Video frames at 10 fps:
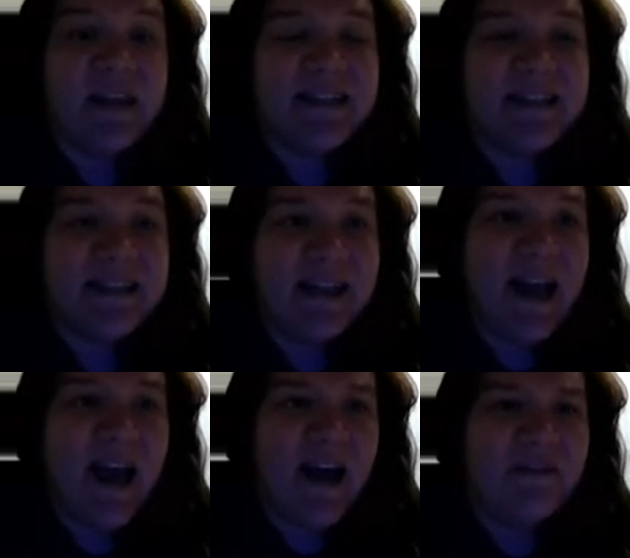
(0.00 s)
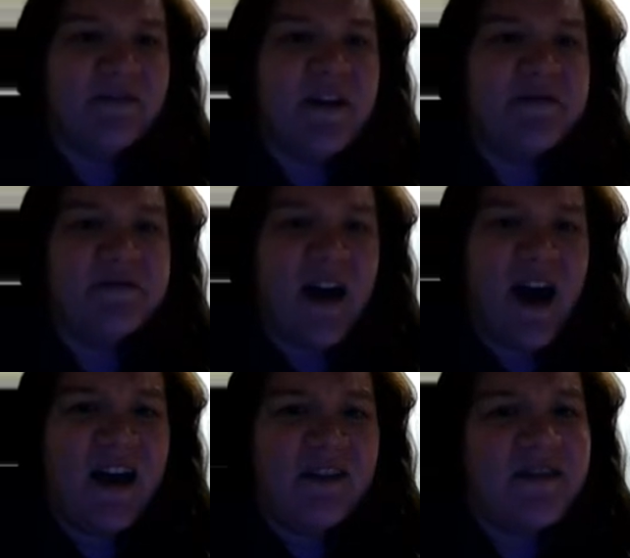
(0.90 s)
They did have
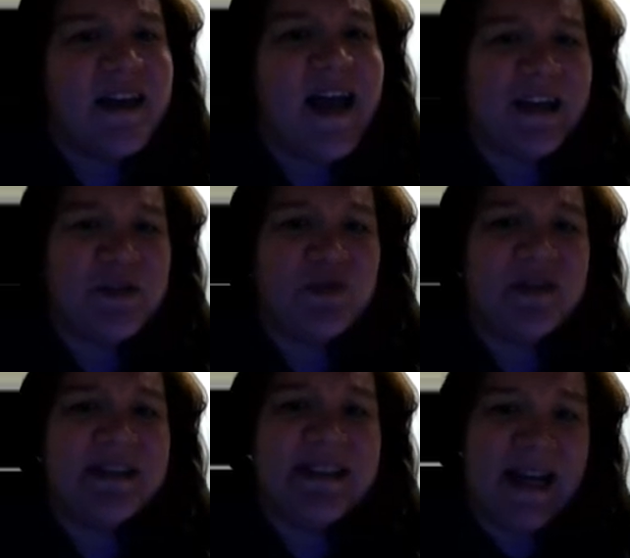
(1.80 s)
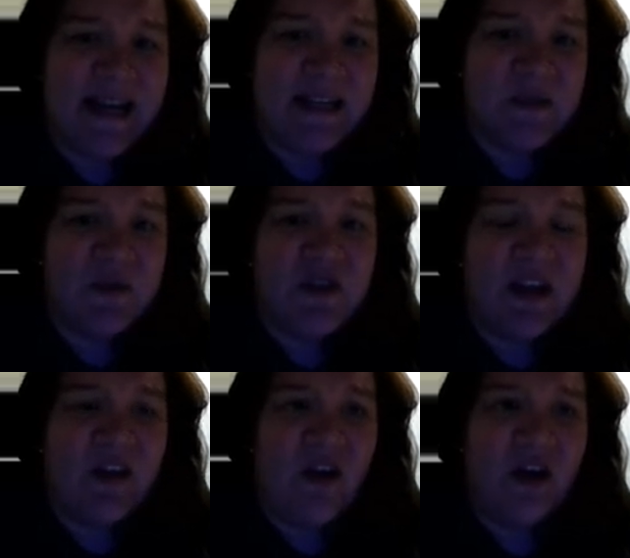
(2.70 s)
5 extra days, which
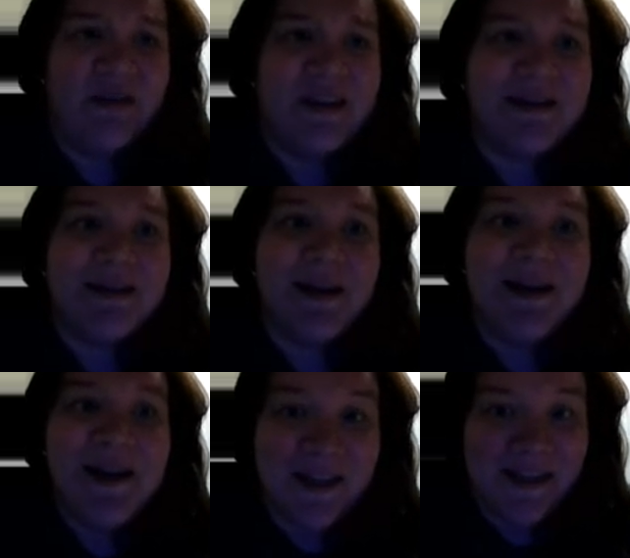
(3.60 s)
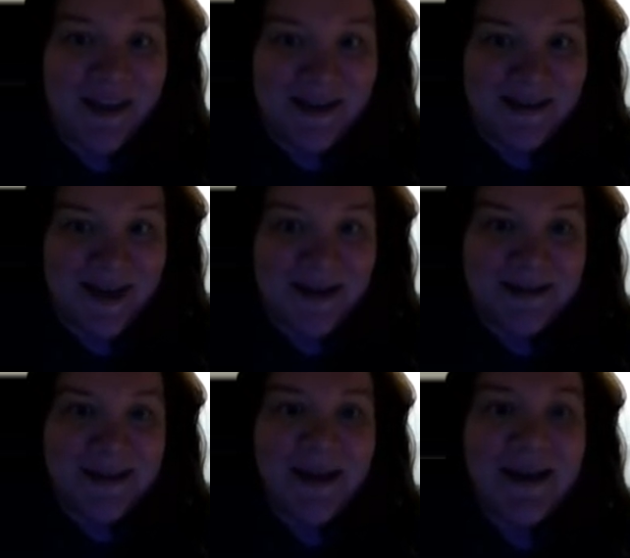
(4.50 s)
they called these nothing
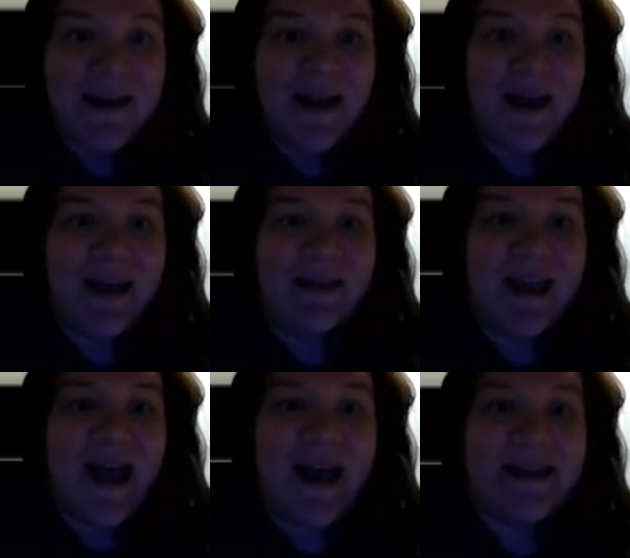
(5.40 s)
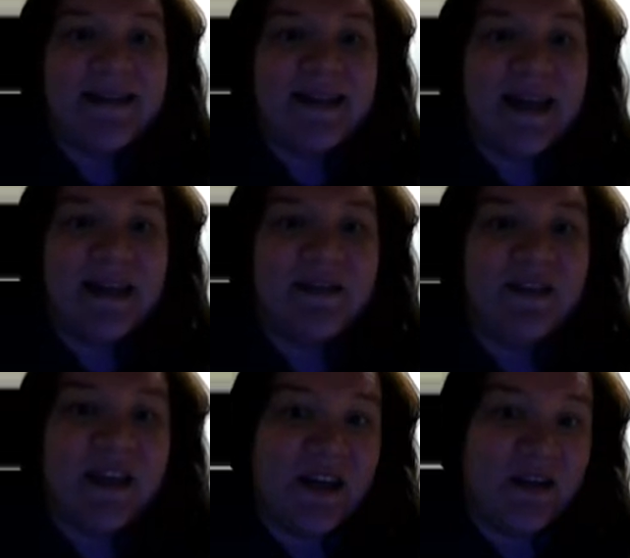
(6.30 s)
days. And they added to the end
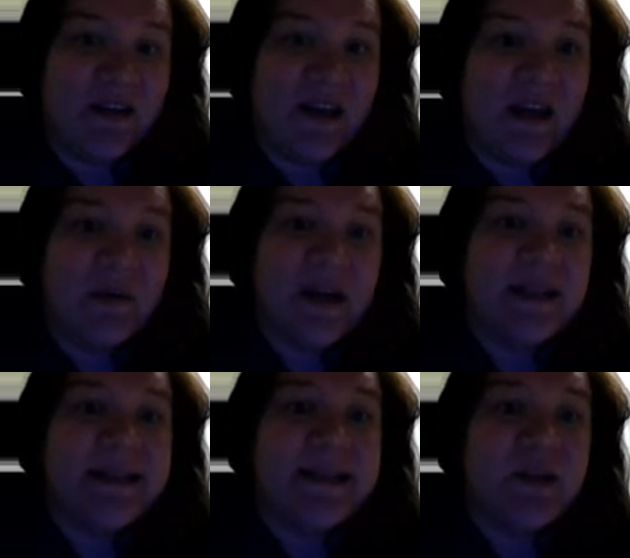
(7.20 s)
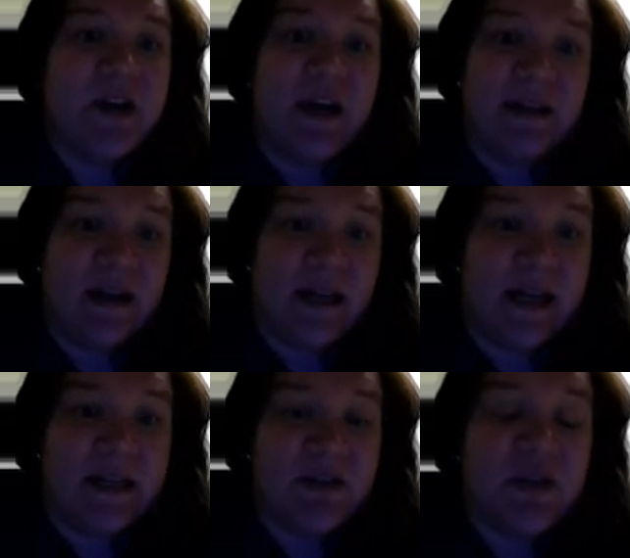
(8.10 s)
of the year, and they were considered
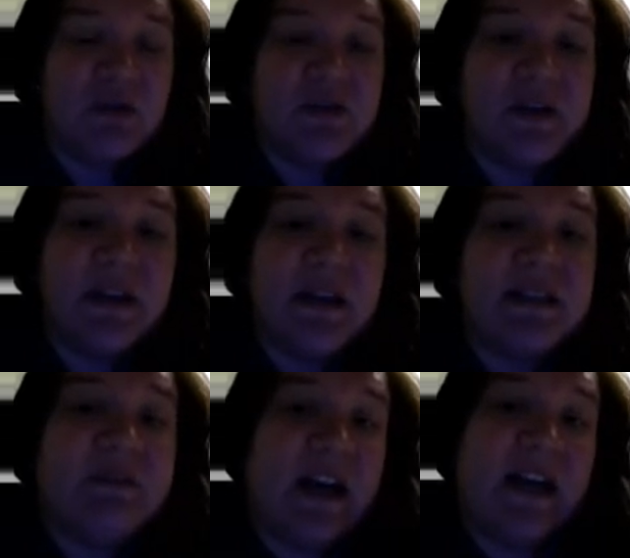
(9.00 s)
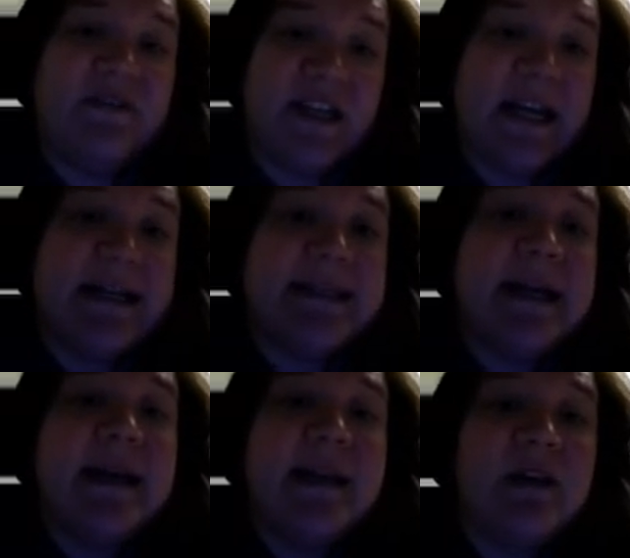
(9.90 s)
unlucky. So during these 5 days,
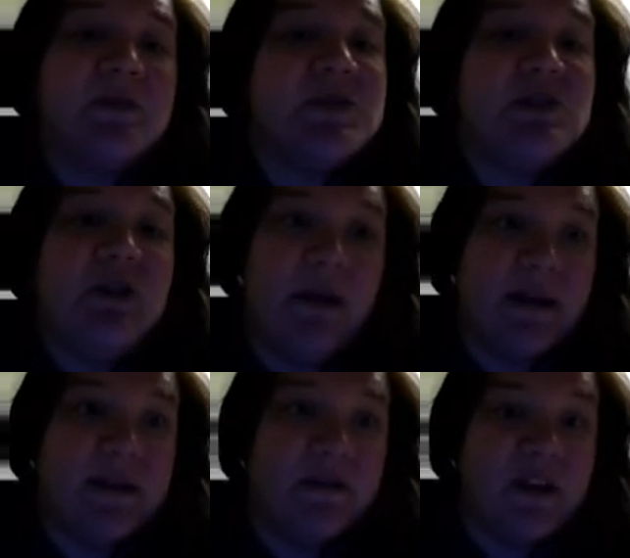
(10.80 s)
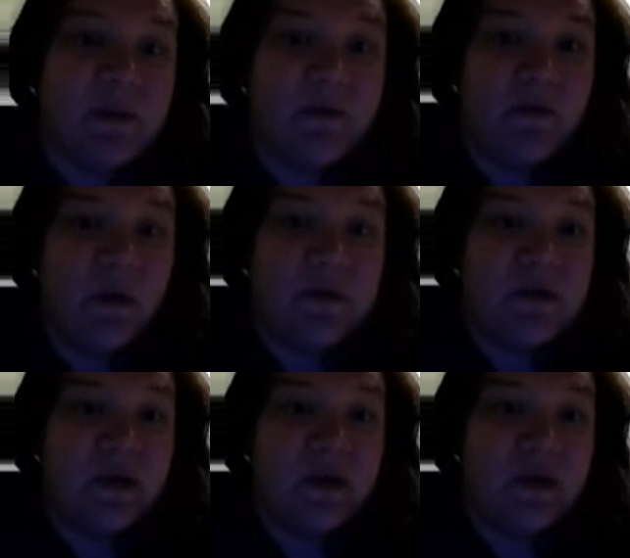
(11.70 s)
there was no activities performed